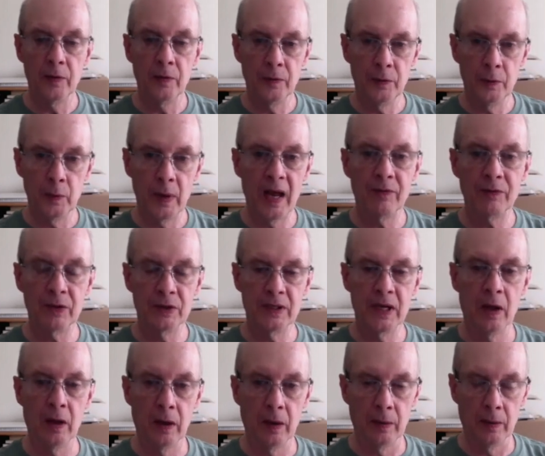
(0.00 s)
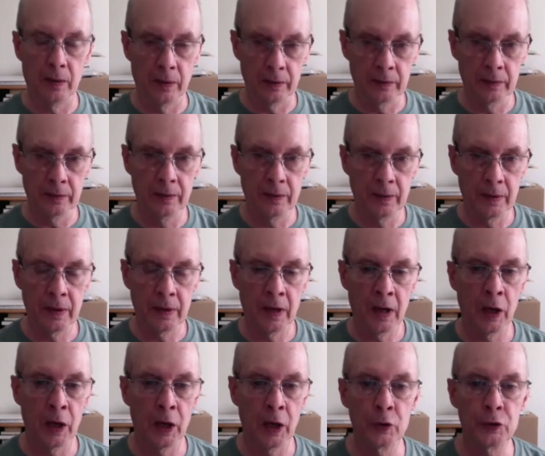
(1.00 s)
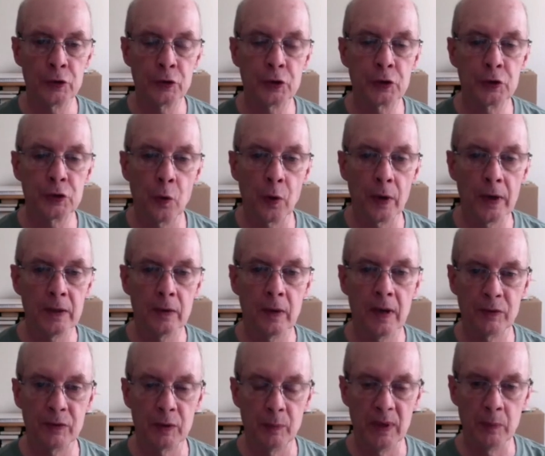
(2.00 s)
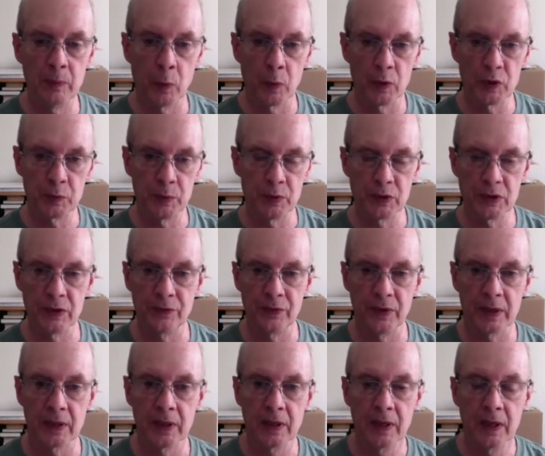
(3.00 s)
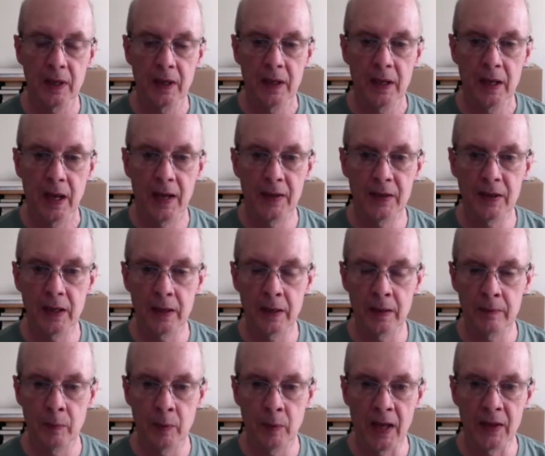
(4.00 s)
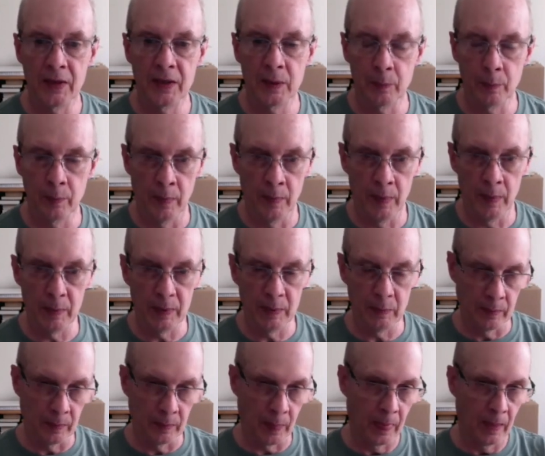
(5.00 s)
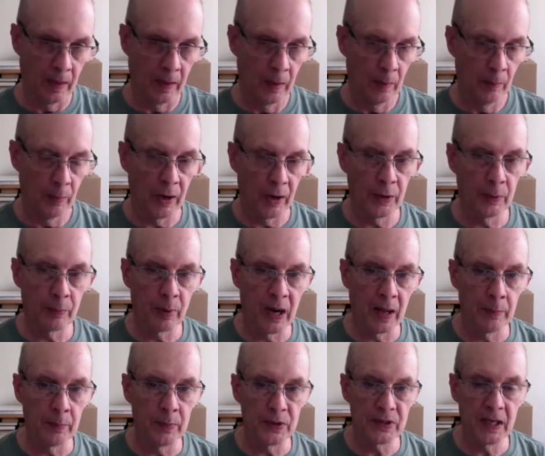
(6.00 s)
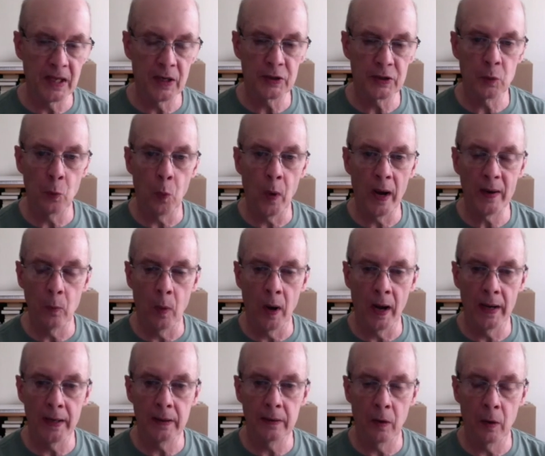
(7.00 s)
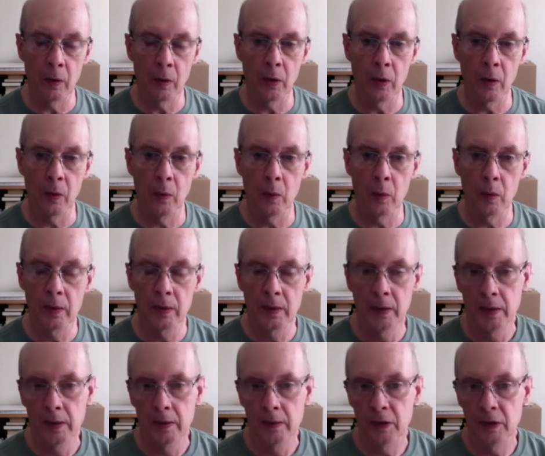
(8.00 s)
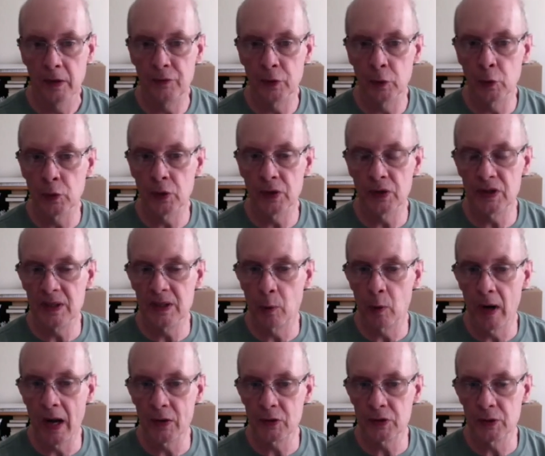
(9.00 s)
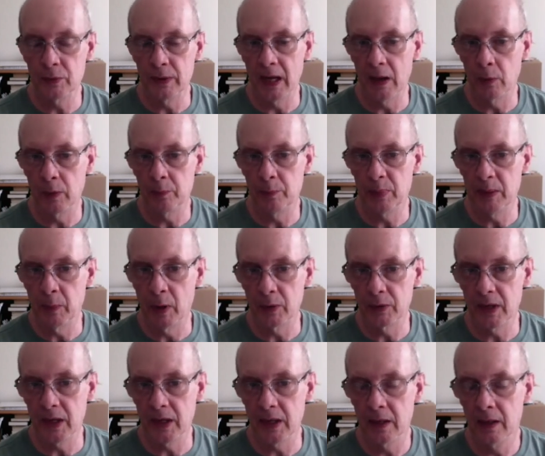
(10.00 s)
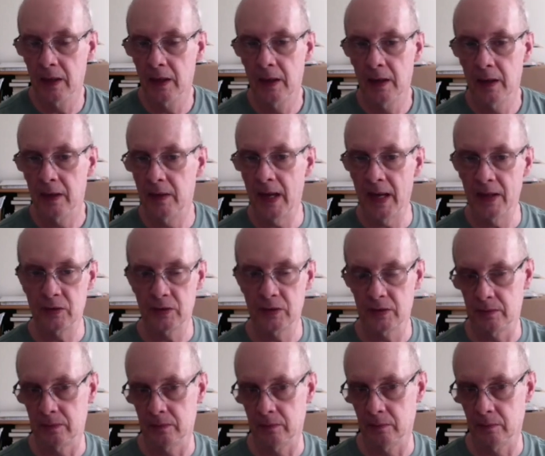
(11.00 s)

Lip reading: you have to tell a larger story. You have to be more specific. I think maybe part of the problem is that it's a white wine, although if you look at Timorasso now in Piemonte, that's